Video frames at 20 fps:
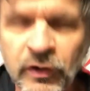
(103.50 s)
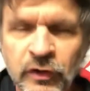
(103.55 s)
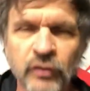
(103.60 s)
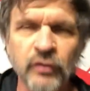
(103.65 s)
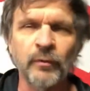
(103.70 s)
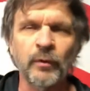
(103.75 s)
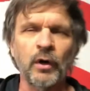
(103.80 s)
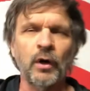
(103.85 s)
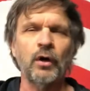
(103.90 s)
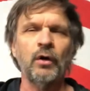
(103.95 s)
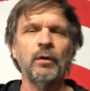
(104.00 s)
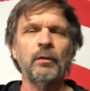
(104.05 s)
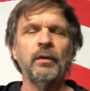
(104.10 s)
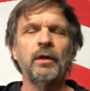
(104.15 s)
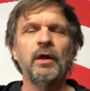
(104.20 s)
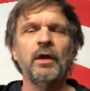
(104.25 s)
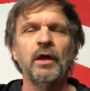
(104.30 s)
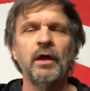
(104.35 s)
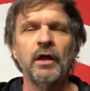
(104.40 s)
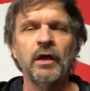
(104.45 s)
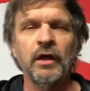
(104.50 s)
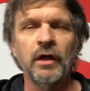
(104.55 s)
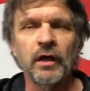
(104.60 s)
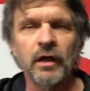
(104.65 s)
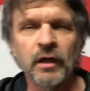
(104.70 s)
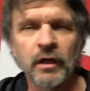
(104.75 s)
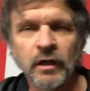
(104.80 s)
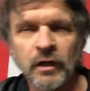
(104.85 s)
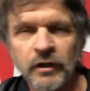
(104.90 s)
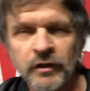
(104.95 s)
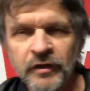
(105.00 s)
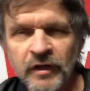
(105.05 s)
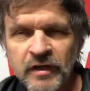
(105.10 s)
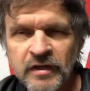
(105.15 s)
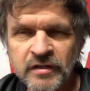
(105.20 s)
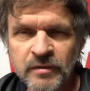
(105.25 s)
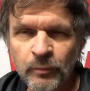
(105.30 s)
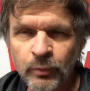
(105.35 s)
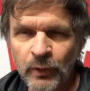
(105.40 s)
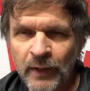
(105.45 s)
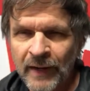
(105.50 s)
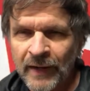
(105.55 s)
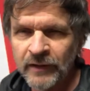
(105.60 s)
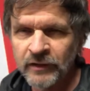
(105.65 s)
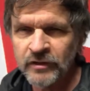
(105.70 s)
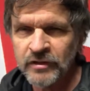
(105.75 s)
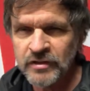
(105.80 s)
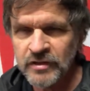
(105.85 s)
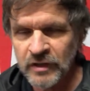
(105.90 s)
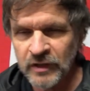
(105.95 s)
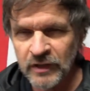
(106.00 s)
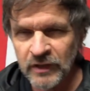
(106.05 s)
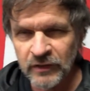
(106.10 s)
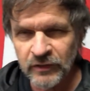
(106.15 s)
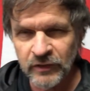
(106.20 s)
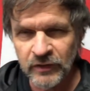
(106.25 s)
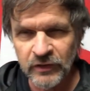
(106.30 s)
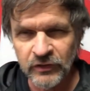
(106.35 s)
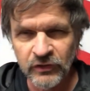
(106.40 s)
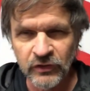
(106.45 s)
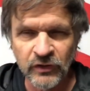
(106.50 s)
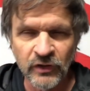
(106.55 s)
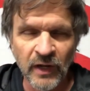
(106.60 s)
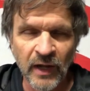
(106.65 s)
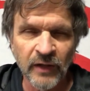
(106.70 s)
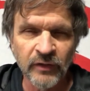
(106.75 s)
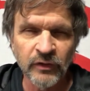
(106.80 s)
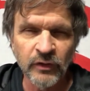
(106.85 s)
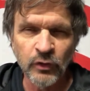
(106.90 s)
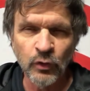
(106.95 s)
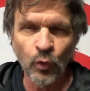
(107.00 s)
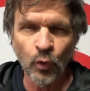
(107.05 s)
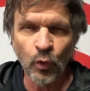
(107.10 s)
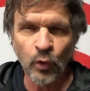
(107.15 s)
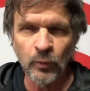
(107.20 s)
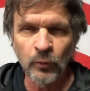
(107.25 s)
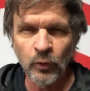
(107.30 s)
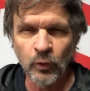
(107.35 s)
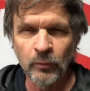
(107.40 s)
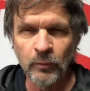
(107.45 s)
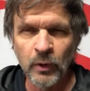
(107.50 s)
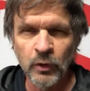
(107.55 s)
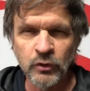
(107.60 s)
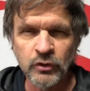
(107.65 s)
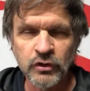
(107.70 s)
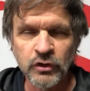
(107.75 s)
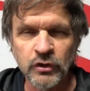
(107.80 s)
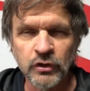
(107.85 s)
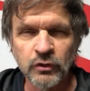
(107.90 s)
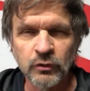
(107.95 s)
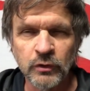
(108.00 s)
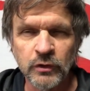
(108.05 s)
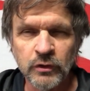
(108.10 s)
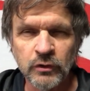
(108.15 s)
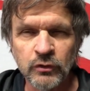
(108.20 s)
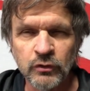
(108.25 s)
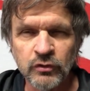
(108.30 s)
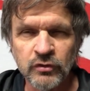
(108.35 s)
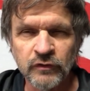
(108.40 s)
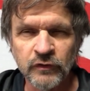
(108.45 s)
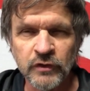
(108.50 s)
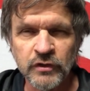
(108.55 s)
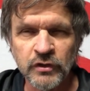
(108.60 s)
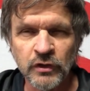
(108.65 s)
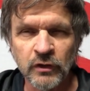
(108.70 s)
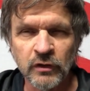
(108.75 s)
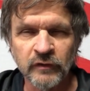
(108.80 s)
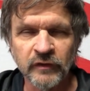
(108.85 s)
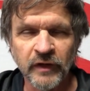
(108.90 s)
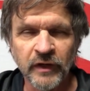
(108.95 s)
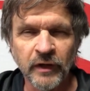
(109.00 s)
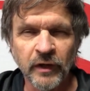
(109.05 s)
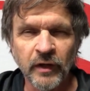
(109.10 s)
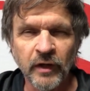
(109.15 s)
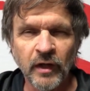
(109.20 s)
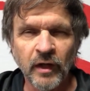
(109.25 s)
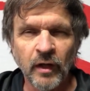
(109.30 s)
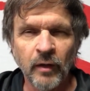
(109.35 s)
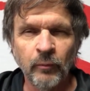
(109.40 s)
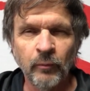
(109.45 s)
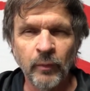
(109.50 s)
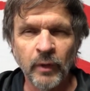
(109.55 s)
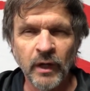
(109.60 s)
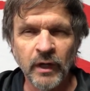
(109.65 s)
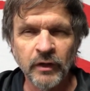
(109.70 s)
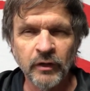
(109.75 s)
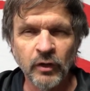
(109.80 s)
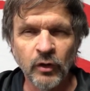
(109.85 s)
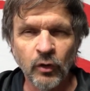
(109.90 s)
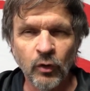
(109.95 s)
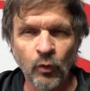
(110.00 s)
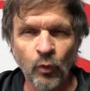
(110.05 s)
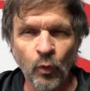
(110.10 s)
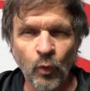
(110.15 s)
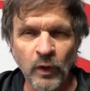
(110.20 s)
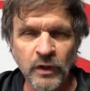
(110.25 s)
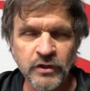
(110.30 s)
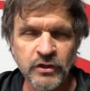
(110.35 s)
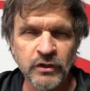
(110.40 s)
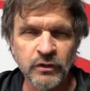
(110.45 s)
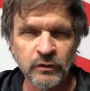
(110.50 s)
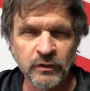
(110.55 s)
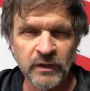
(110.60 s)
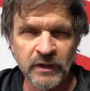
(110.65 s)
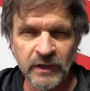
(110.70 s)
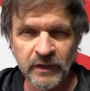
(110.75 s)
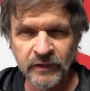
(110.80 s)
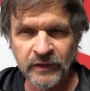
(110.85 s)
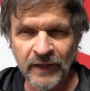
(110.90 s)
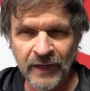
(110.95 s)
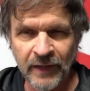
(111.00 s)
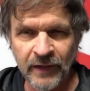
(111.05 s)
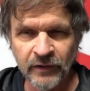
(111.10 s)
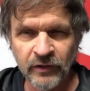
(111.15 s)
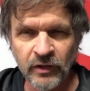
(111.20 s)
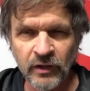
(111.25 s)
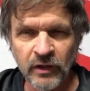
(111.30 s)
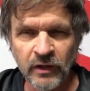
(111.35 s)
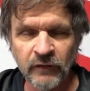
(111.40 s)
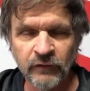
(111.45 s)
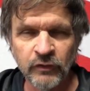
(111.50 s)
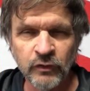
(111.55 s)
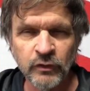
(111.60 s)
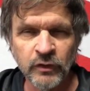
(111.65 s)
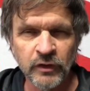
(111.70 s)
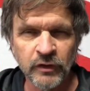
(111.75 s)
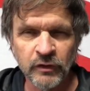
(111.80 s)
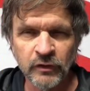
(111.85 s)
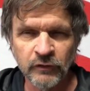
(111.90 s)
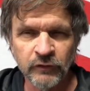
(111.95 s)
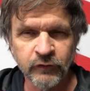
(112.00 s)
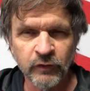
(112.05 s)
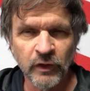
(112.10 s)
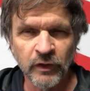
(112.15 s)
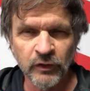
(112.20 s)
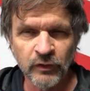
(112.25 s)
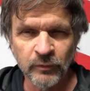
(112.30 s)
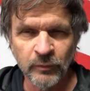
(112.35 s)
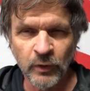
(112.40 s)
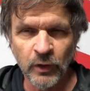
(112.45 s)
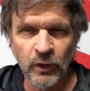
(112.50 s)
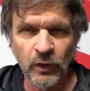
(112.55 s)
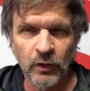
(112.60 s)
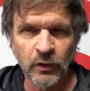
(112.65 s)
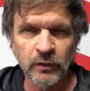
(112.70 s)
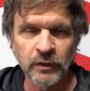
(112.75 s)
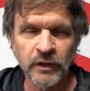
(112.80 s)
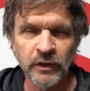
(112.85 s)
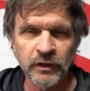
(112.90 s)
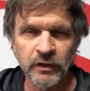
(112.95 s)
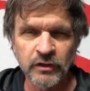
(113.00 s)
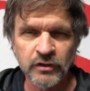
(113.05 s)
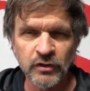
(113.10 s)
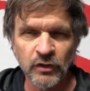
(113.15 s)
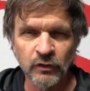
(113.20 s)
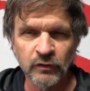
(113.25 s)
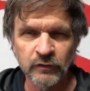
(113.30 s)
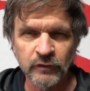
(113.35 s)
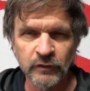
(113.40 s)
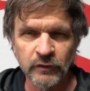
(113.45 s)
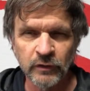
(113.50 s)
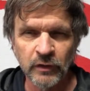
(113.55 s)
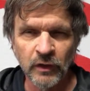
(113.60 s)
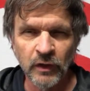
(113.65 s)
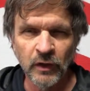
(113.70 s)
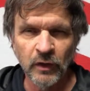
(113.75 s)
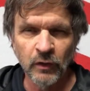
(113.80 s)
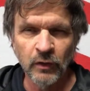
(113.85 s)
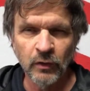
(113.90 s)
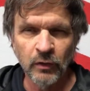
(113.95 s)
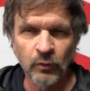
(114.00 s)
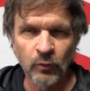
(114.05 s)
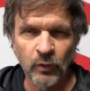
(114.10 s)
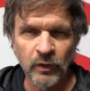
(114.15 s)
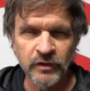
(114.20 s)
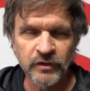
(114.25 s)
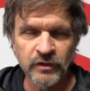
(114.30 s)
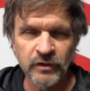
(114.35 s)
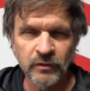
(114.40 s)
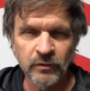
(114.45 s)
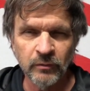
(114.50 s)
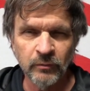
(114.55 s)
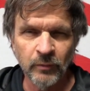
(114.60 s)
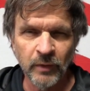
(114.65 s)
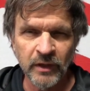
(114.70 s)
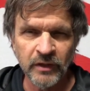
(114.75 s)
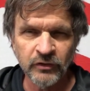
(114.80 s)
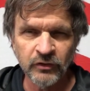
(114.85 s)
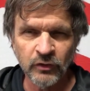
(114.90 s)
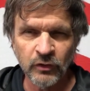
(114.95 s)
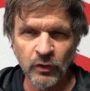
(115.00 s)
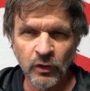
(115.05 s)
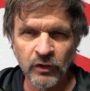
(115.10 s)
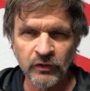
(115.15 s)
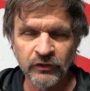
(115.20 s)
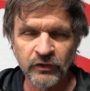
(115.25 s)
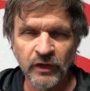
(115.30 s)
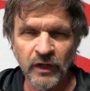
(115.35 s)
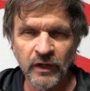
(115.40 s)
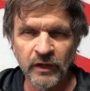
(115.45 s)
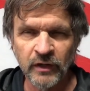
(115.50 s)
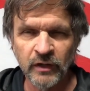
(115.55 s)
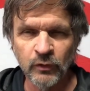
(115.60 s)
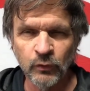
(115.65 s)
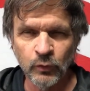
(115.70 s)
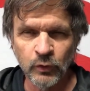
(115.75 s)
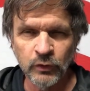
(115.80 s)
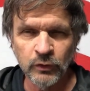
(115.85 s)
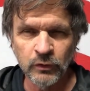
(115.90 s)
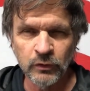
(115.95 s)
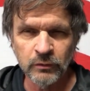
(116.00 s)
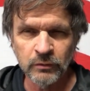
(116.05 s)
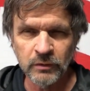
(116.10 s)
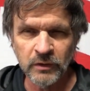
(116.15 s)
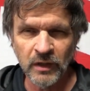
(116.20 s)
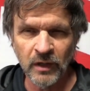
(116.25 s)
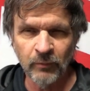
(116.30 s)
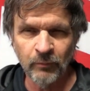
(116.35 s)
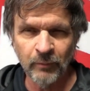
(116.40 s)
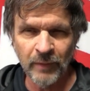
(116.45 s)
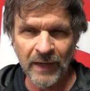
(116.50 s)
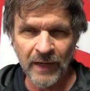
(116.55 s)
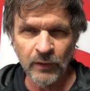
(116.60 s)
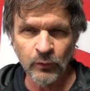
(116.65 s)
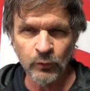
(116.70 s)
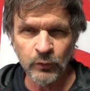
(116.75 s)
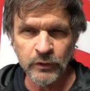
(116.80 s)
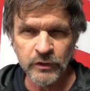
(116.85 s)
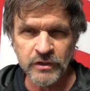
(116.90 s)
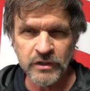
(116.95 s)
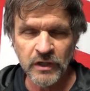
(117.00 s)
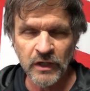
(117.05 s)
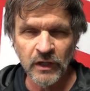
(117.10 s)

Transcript: of the ball. It takes some practice to get this. It's not the normal motion you would use for serving, but once you get that, if you get to the front of the ball, it gets over, once it makes it across the net, it will come backwards.